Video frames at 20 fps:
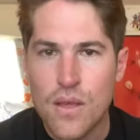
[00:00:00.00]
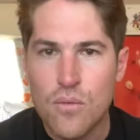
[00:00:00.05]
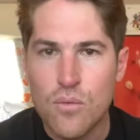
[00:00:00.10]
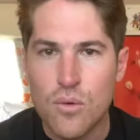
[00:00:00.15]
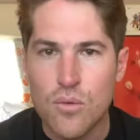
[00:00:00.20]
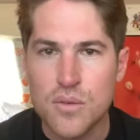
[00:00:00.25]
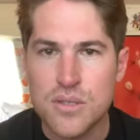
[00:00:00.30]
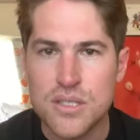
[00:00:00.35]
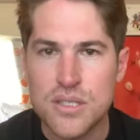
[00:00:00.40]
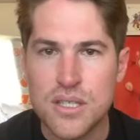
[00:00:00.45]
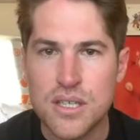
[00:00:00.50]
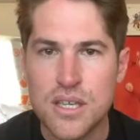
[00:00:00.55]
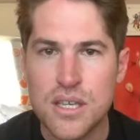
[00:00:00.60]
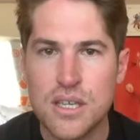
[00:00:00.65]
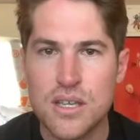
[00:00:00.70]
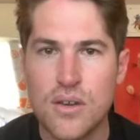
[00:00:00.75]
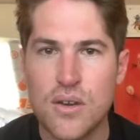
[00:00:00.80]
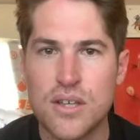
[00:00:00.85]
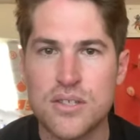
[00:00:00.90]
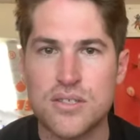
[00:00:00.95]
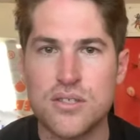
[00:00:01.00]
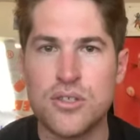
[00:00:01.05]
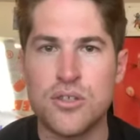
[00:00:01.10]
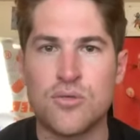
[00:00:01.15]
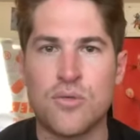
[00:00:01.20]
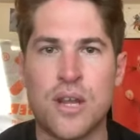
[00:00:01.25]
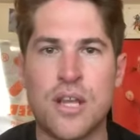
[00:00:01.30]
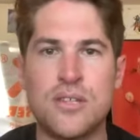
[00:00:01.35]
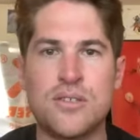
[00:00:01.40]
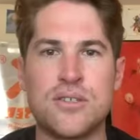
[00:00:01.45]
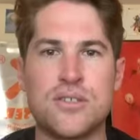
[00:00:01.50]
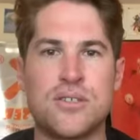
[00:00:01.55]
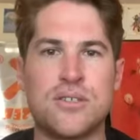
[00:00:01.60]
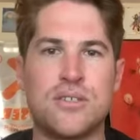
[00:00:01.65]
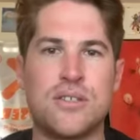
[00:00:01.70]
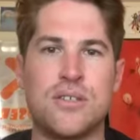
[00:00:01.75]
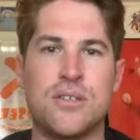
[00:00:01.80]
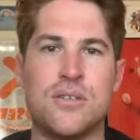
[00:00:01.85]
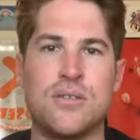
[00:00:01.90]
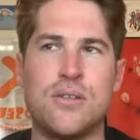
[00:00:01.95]
Will we see you as new Rangers
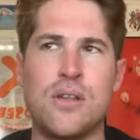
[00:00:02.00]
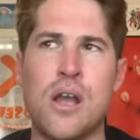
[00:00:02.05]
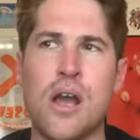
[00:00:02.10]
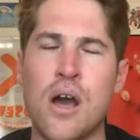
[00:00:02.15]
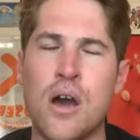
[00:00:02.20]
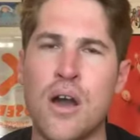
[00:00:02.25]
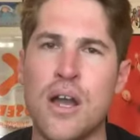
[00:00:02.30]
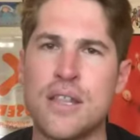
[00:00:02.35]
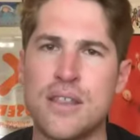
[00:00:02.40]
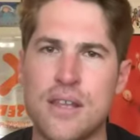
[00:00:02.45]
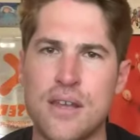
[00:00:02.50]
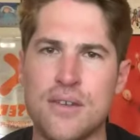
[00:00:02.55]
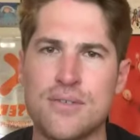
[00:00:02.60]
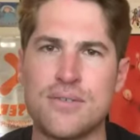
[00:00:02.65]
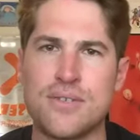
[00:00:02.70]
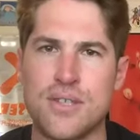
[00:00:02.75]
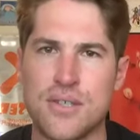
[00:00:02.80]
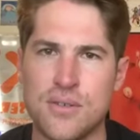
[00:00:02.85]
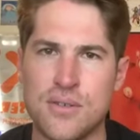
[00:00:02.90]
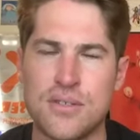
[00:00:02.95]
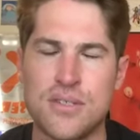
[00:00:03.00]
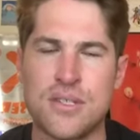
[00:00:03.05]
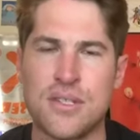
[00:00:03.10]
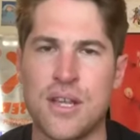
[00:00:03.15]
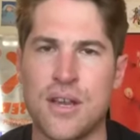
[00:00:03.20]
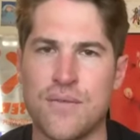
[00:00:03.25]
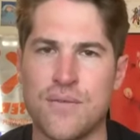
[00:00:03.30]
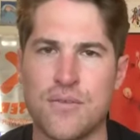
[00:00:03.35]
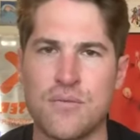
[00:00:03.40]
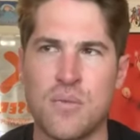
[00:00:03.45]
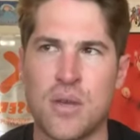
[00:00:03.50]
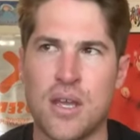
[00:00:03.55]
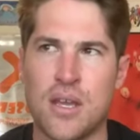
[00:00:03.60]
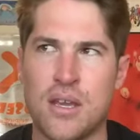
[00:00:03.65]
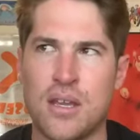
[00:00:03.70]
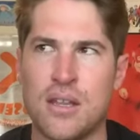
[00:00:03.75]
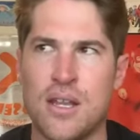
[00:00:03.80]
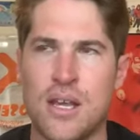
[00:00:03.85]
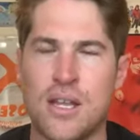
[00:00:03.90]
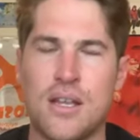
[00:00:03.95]
soon? No, I think two is enough for me.
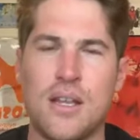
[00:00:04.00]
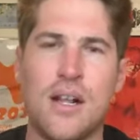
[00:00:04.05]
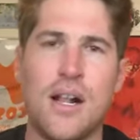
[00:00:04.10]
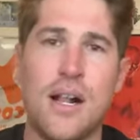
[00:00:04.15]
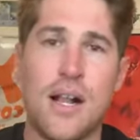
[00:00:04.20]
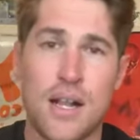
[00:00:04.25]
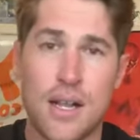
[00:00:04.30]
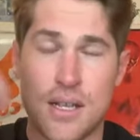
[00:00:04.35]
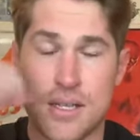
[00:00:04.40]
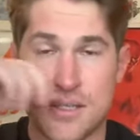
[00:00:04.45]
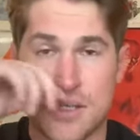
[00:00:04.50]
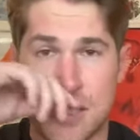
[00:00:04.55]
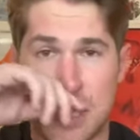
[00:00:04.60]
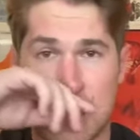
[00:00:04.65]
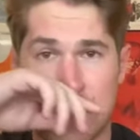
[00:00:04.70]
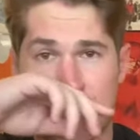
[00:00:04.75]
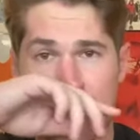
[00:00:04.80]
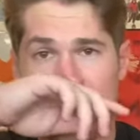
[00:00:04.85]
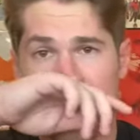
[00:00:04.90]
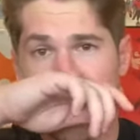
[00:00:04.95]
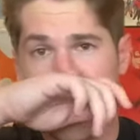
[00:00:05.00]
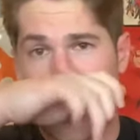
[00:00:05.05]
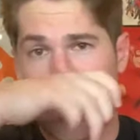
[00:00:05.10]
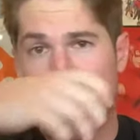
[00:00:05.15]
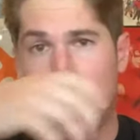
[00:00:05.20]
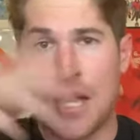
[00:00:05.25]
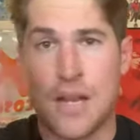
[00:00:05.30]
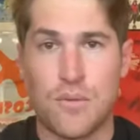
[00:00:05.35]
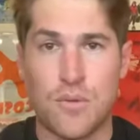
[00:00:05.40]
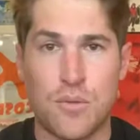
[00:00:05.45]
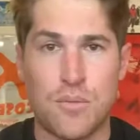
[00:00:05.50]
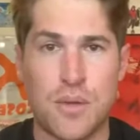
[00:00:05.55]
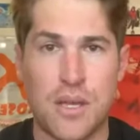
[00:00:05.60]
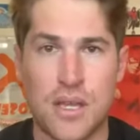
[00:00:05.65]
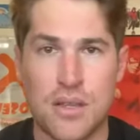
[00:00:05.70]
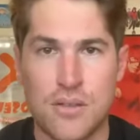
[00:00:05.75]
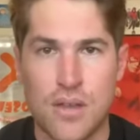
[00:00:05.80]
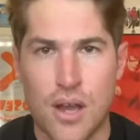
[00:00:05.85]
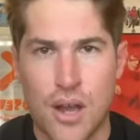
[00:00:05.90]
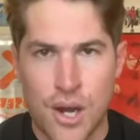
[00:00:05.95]
And then Sam from Bloodline will
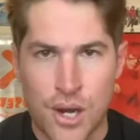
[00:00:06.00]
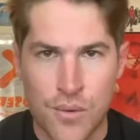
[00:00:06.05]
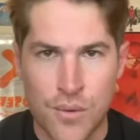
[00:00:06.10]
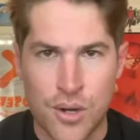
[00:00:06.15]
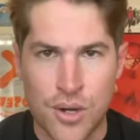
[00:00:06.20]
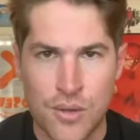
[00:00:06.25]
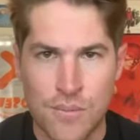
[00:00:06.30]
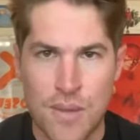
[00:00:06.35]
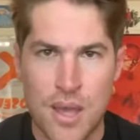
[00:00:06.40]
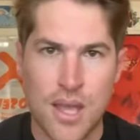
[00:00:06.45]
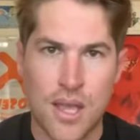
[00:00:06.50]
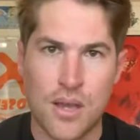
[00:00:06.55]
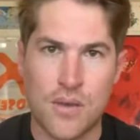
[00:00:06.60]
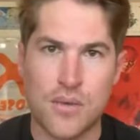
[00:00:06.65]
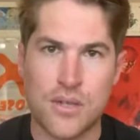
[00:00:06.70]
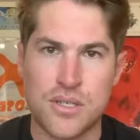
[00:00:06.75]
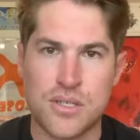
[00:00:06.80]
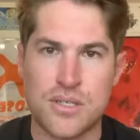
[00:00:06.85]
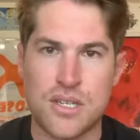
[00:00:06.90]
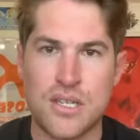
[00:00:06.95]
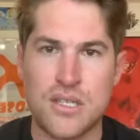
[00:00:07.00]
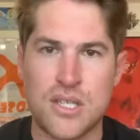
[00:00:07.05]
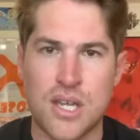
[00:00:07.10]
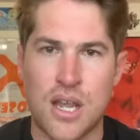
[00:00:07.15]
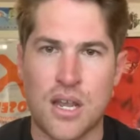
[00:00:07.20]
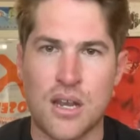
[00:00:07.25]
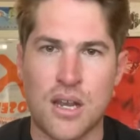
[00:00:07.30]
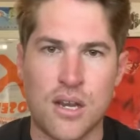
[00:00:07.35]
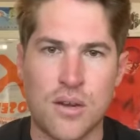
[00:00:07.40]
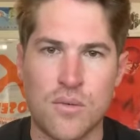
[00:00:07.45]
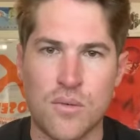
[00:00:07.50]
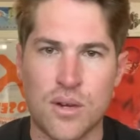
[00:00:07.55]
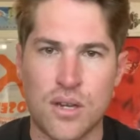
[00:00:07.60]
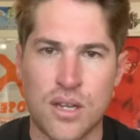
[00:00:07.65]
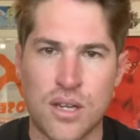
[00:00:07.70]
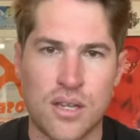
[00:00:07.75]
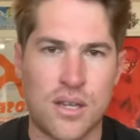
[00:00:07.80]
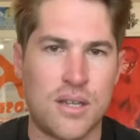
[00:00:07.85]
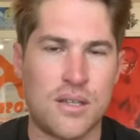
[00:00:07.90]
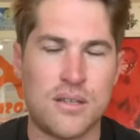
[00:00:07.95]
be the R1 Omega, which DJ and I are
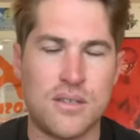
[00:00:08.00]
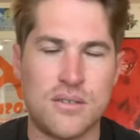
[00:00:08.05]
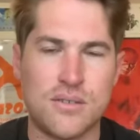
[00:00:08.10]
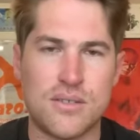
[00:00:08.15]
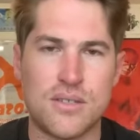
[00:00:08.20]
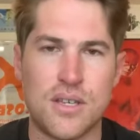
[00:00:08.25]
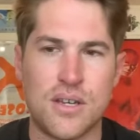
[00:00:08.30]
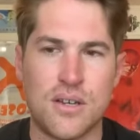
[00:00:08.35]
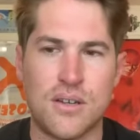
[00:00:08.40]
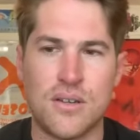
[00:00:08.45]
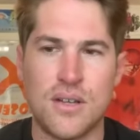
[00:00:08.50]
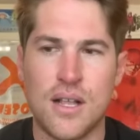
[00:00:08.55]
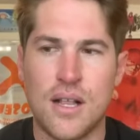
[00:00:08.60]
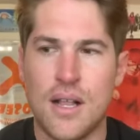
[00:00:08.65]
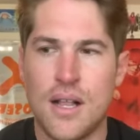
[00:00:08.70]
working on. So